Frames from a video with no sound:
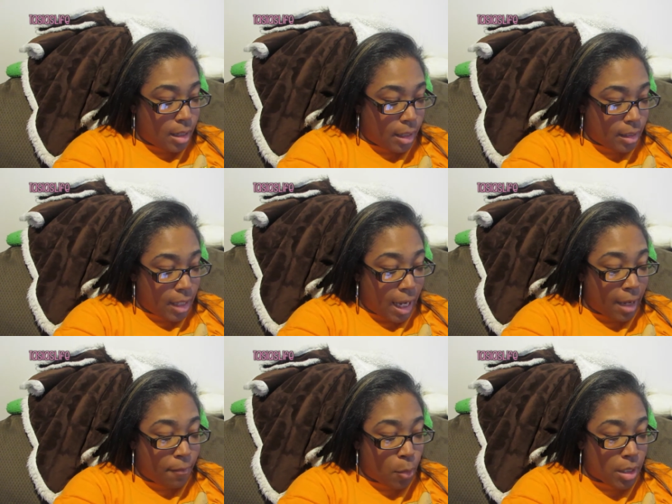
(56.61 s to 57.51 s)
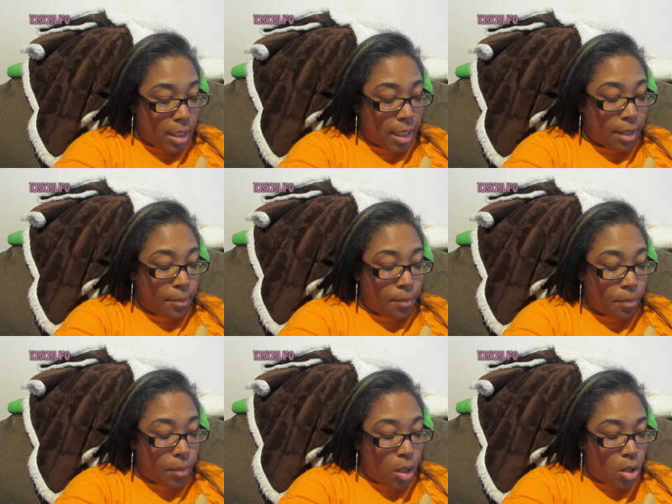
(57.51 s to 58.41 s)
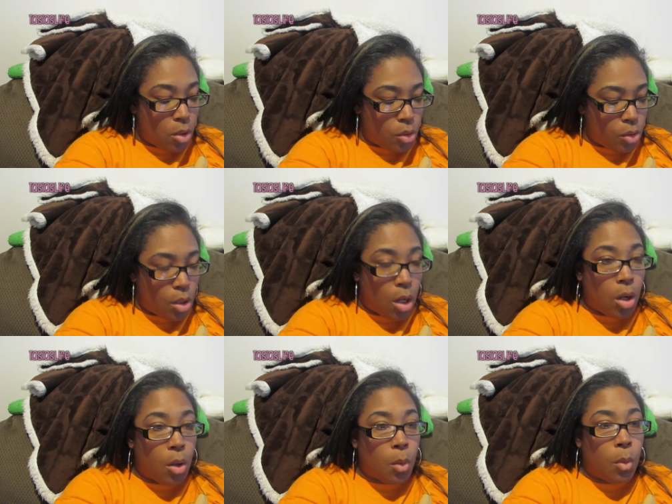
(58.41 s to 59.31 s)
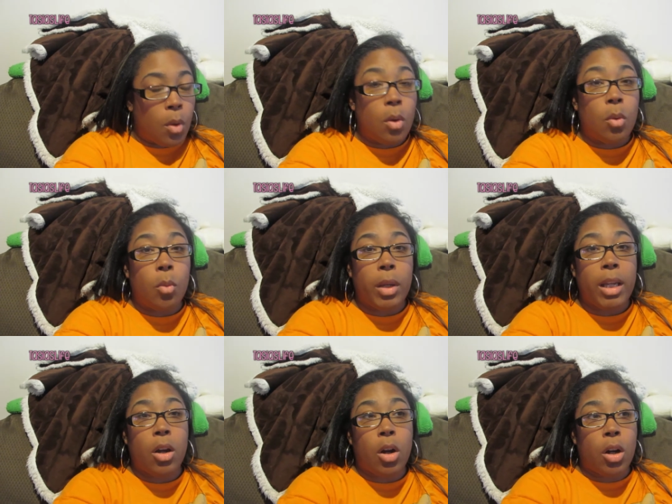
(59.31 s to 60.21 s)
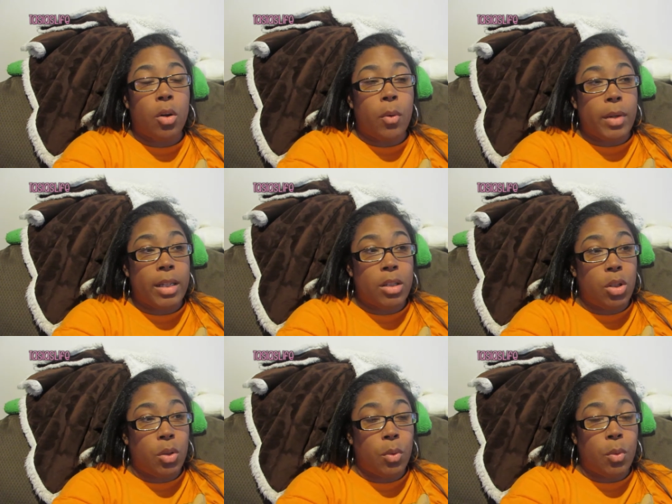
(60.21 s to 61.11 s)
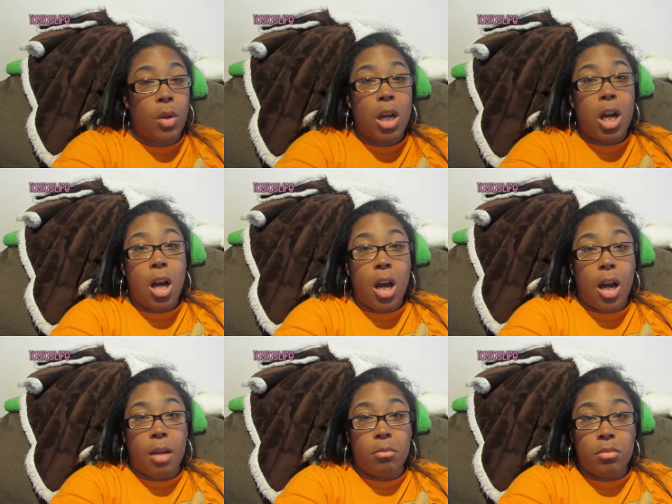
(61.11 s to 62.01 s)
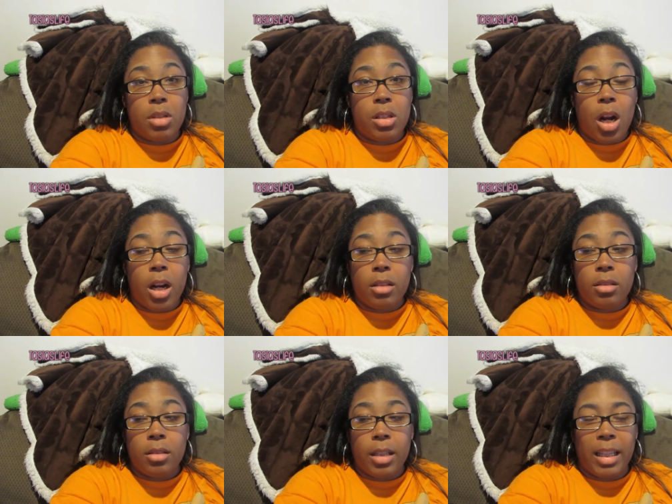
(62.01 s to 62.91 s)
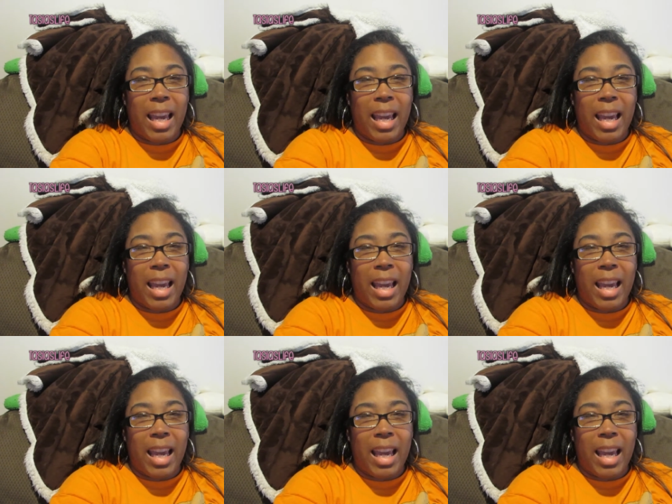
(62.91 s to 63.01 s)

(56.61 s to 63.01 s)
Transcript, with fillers: It's 8:14. So we are going to start like